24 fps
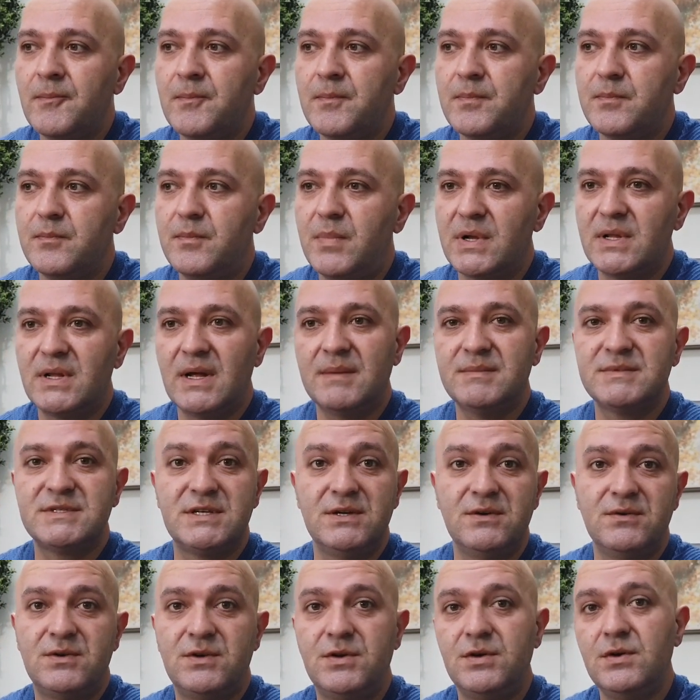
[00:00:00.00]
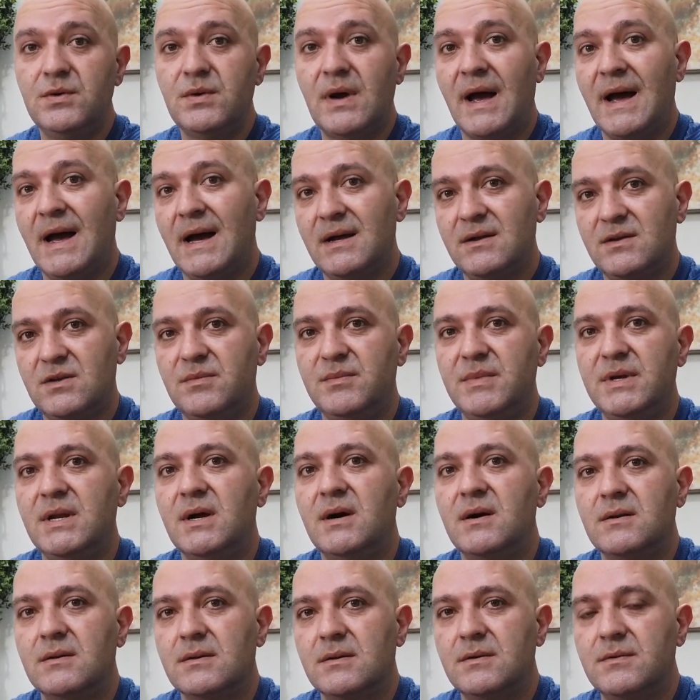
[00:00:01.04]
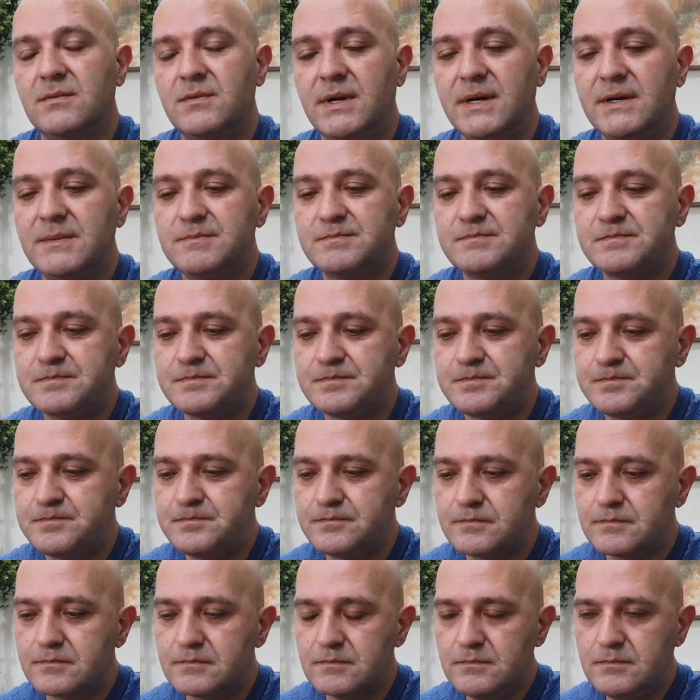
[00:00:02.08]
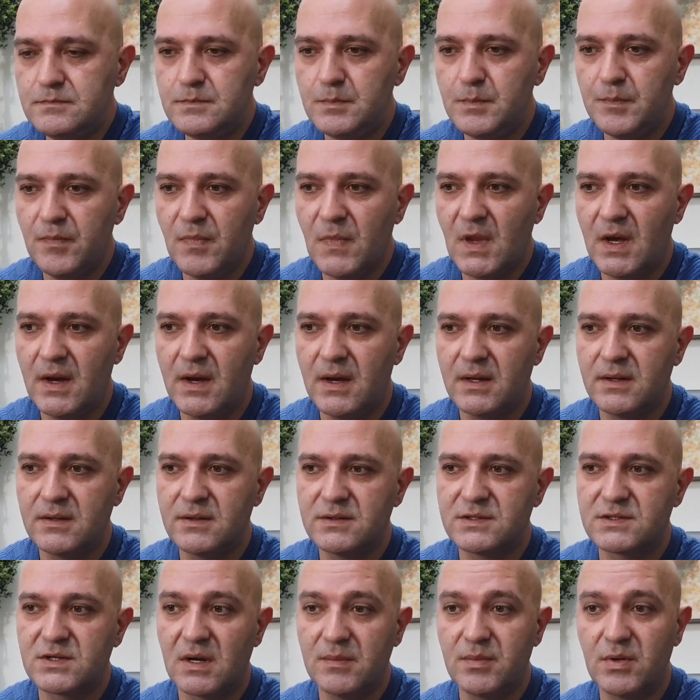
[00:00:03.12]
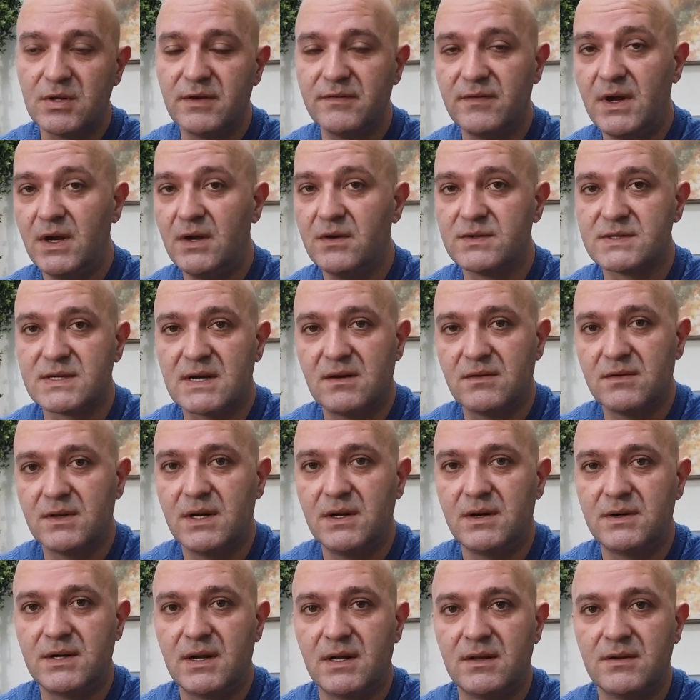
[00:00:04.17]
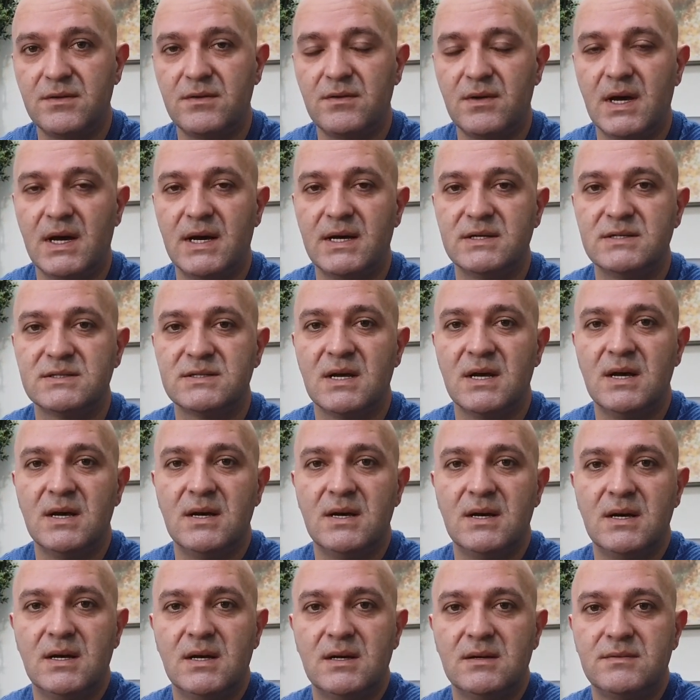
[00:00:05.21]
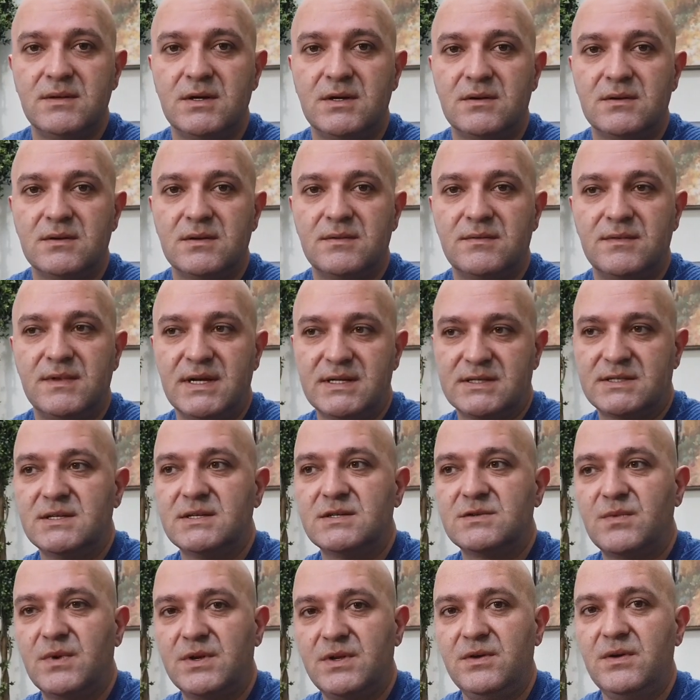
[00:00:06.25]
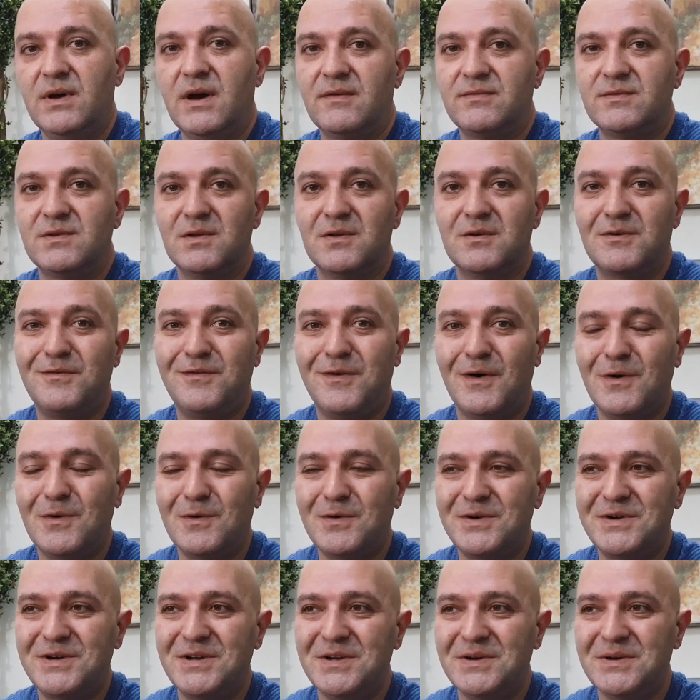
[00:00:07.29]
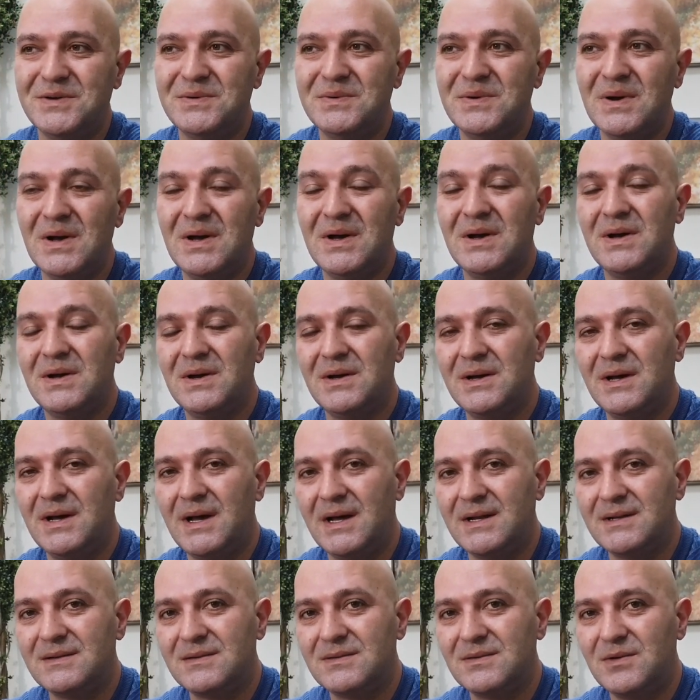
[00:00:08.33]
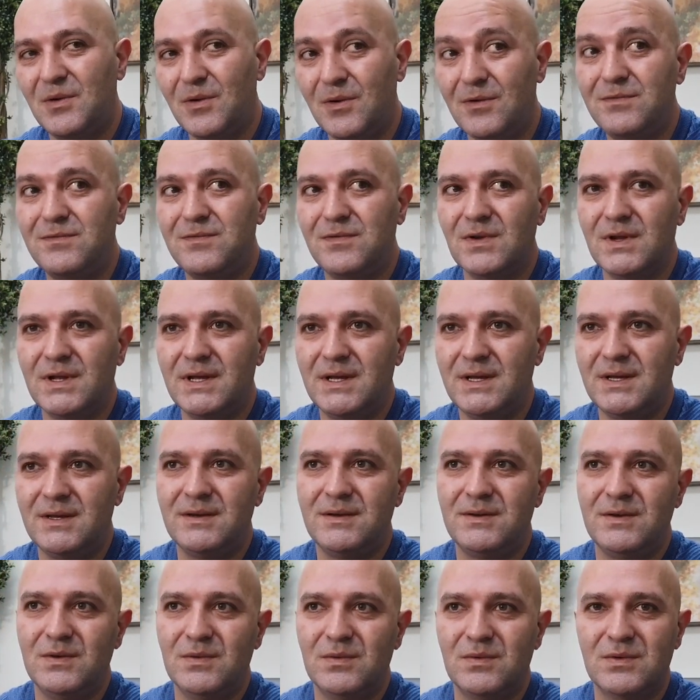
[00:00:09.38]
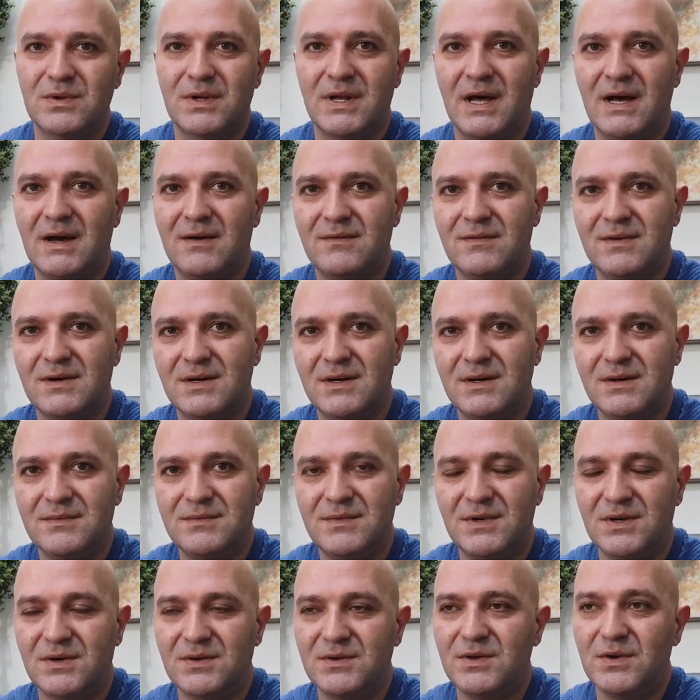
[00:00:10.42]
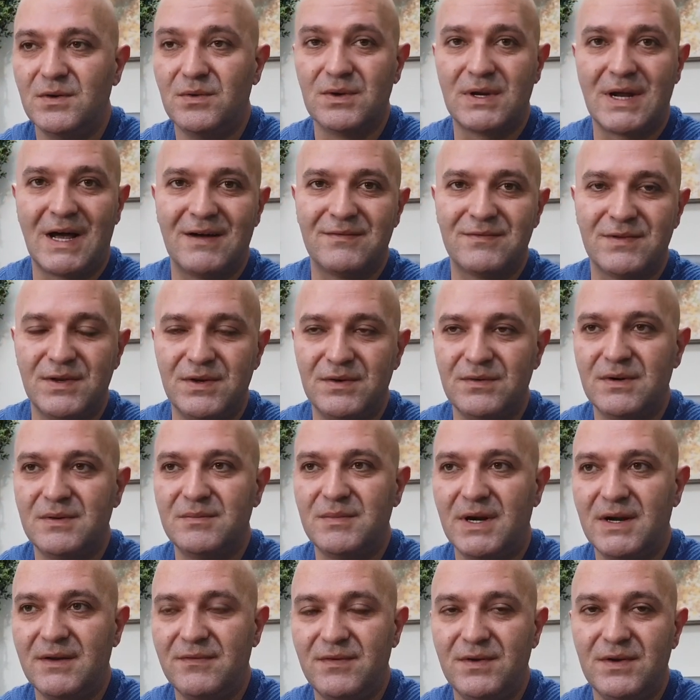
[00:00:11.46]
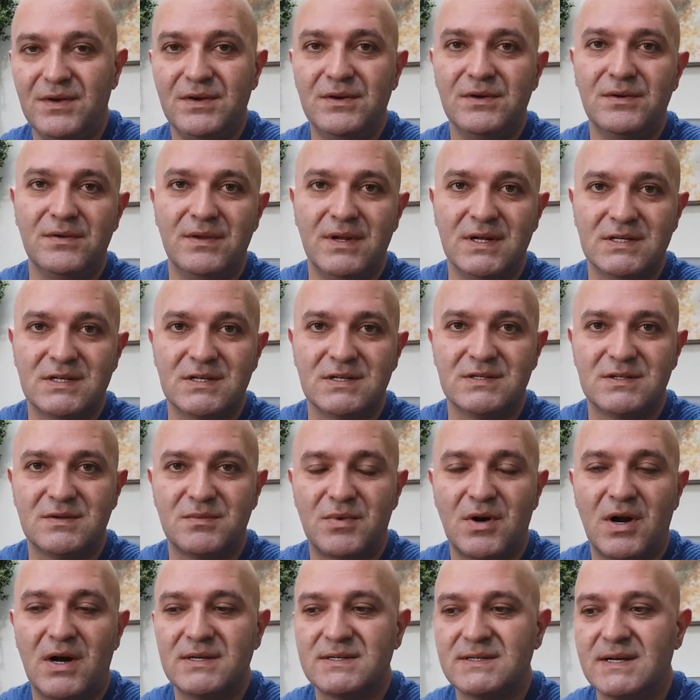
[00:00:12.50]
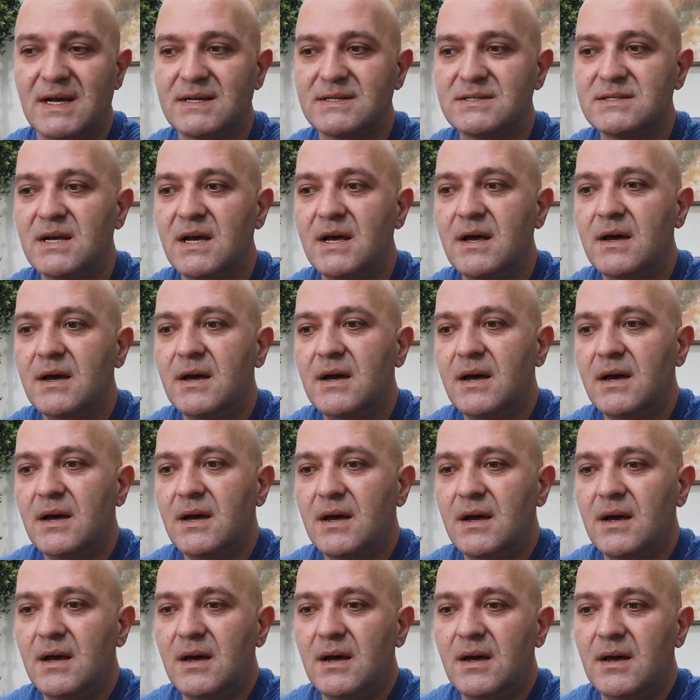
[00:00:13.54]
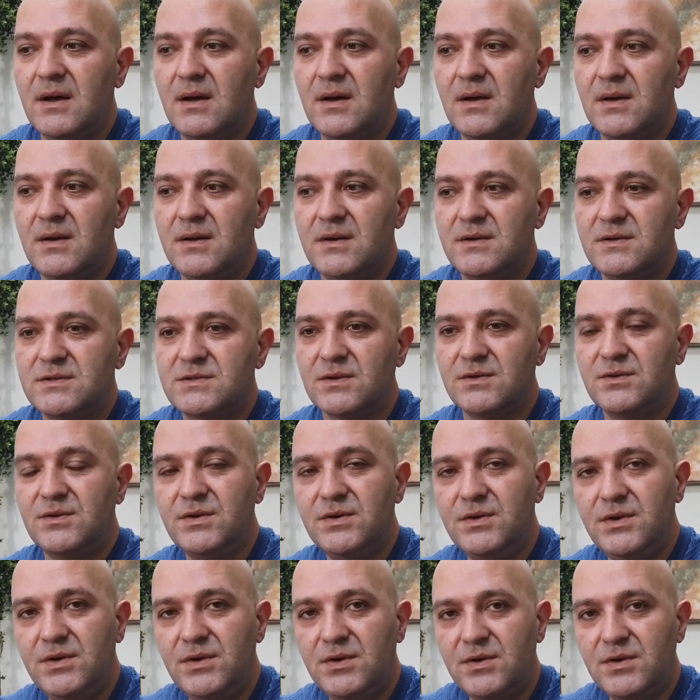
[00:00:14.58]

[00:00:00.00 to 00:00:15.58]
But the MCU2 had to be done, right? And so I put the videos out there telling you guys, this is what you have to look forward to. And hopefully you won't have to do it. But if you do, this is the process. So do